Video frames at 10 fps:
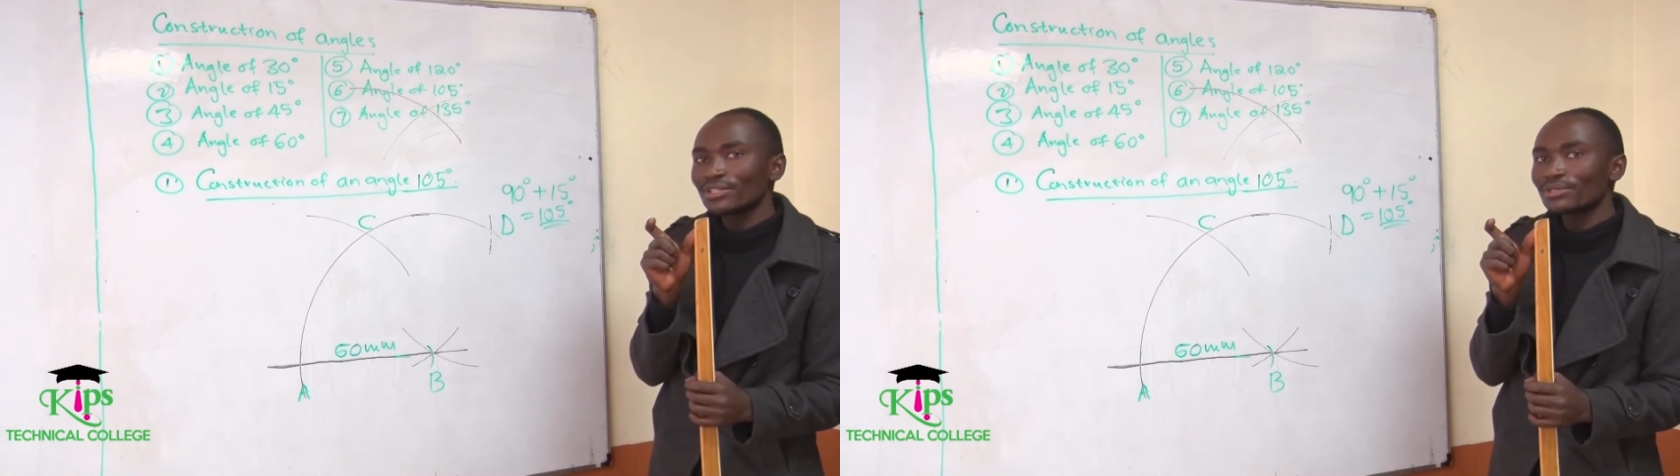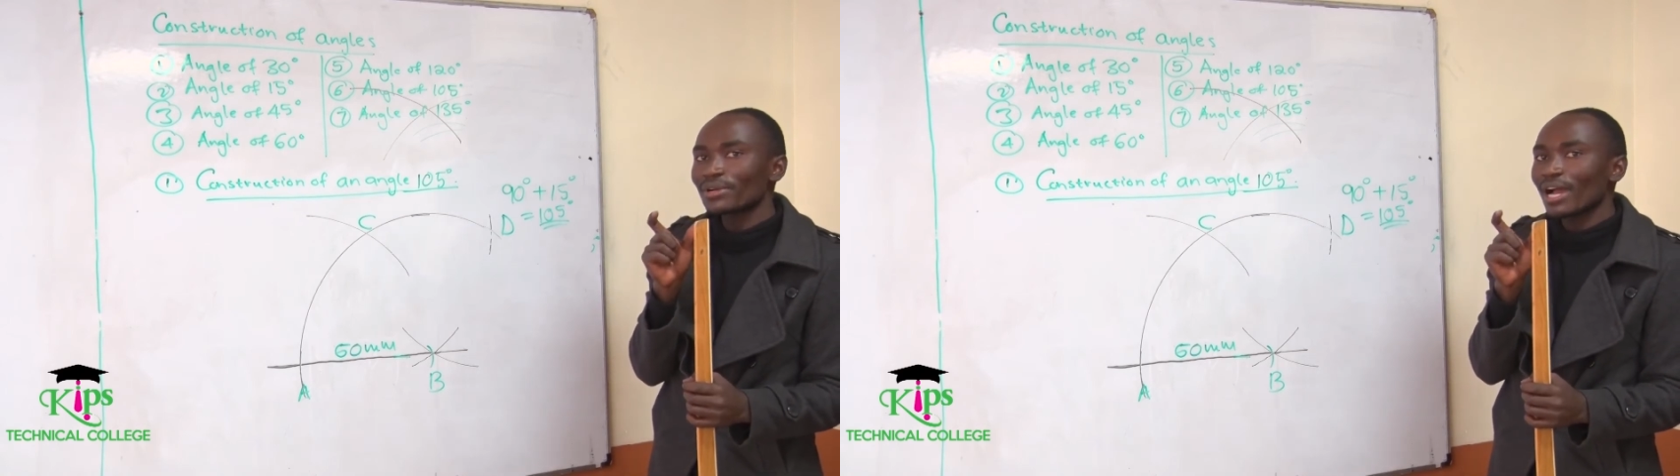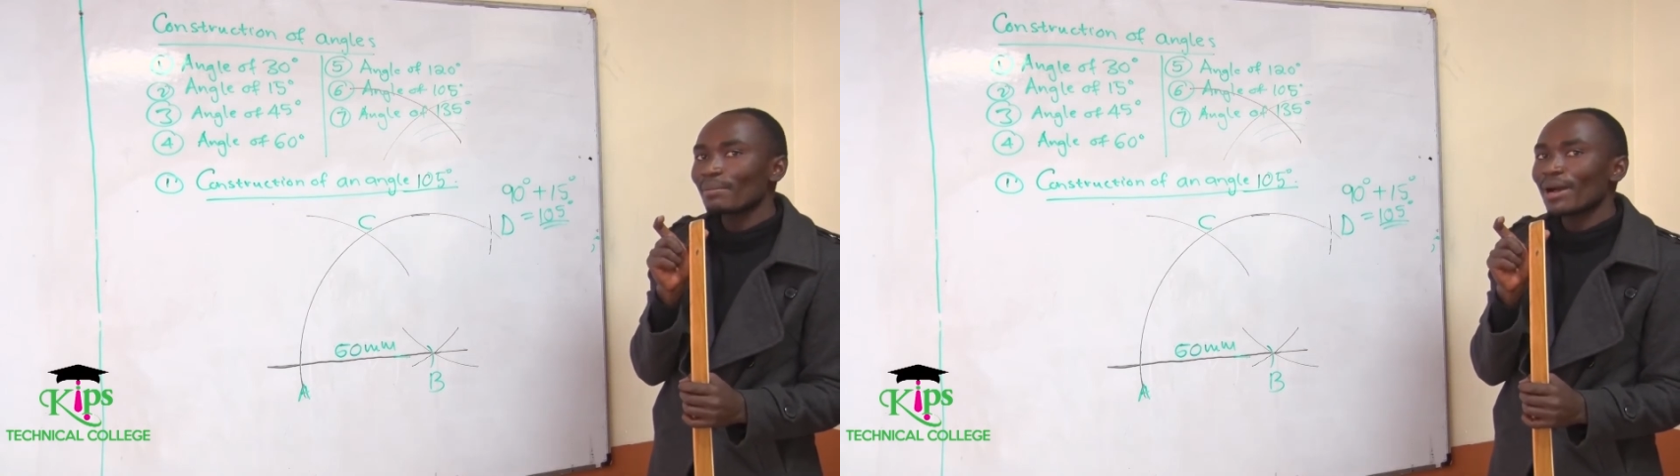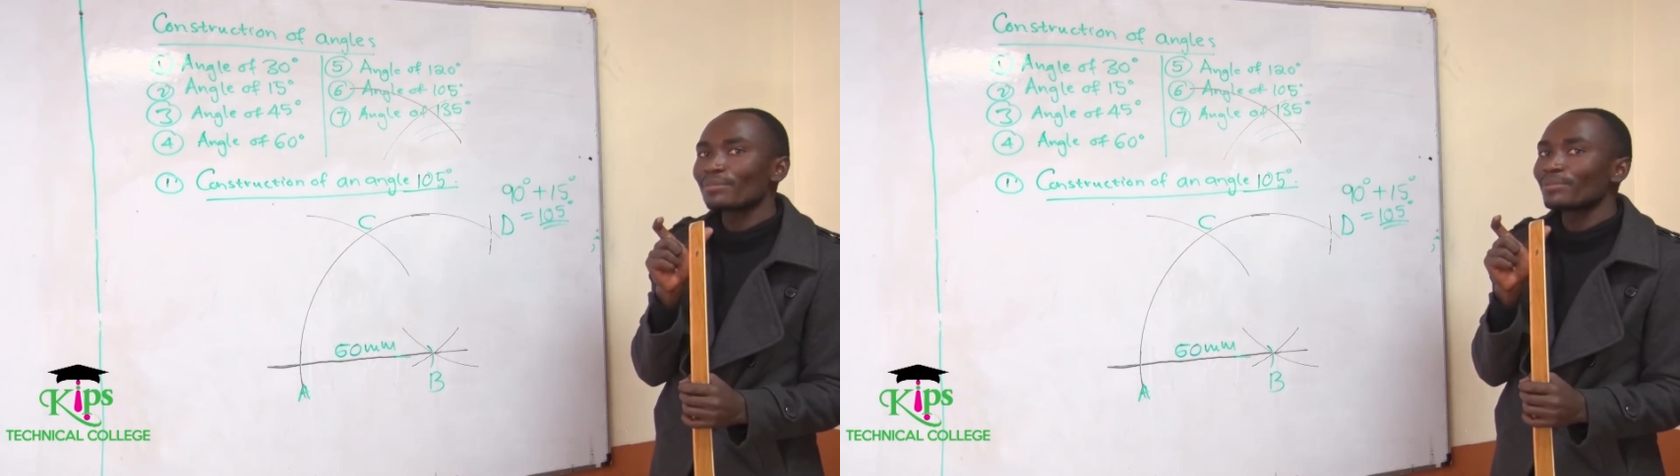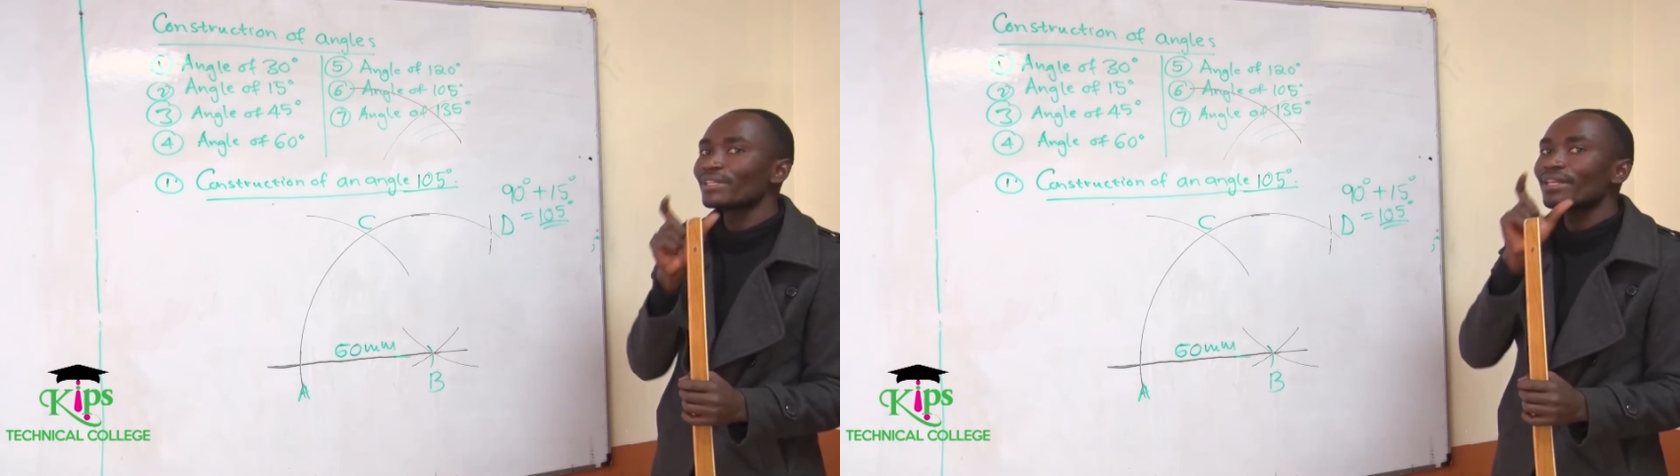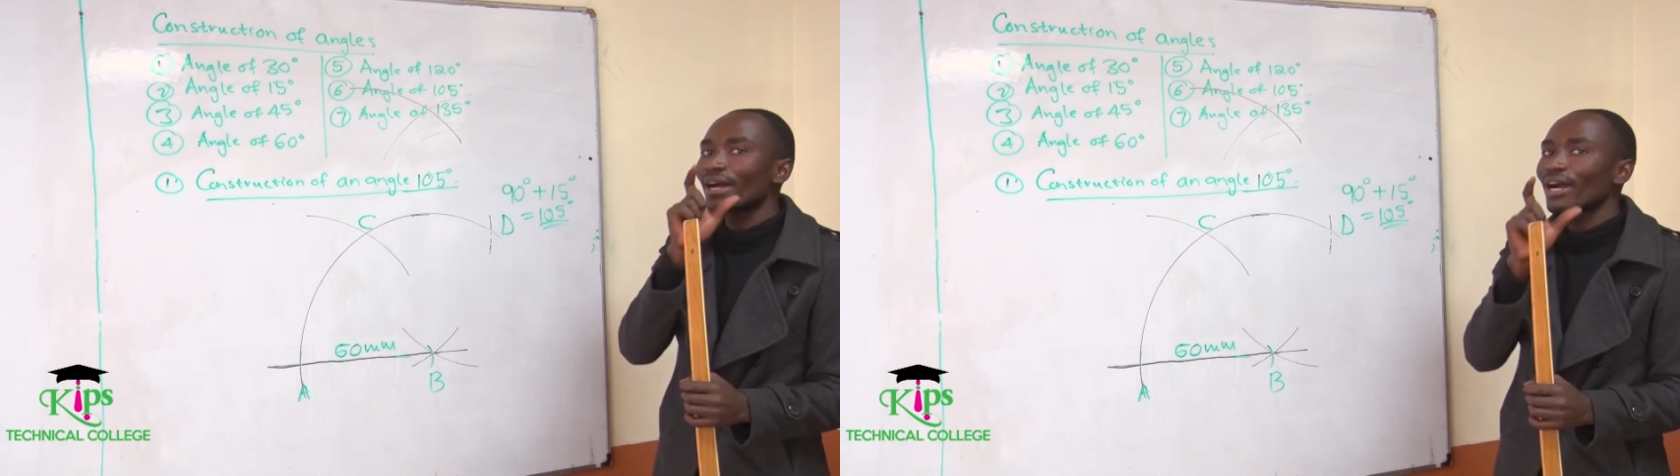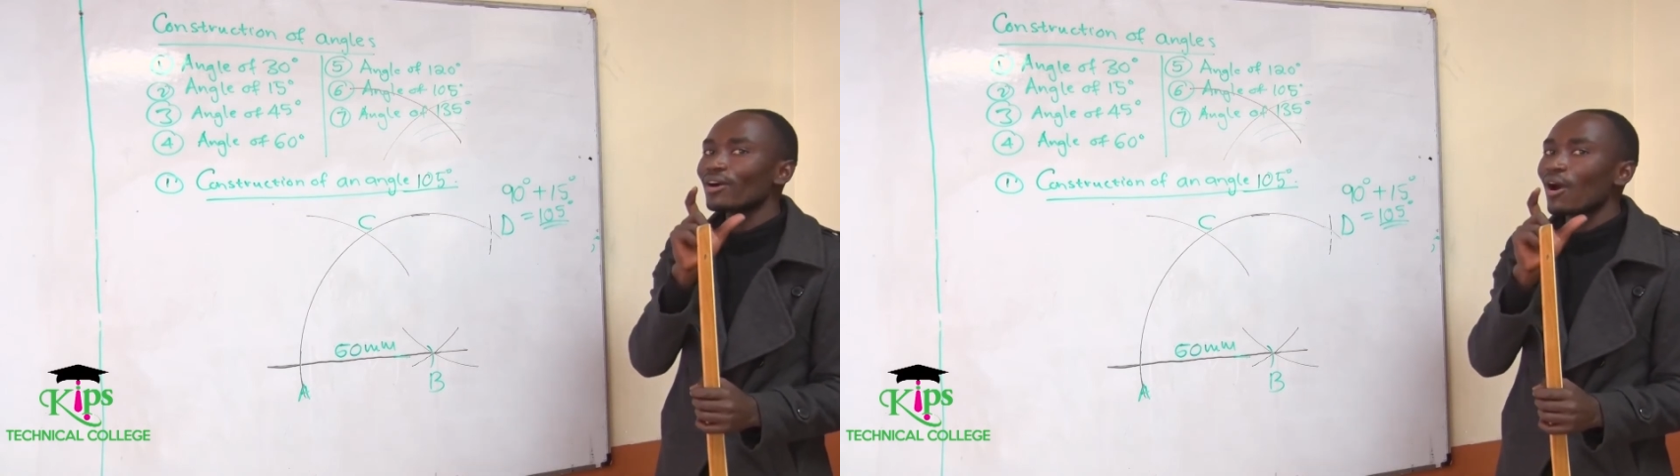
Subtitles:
to come up with the angle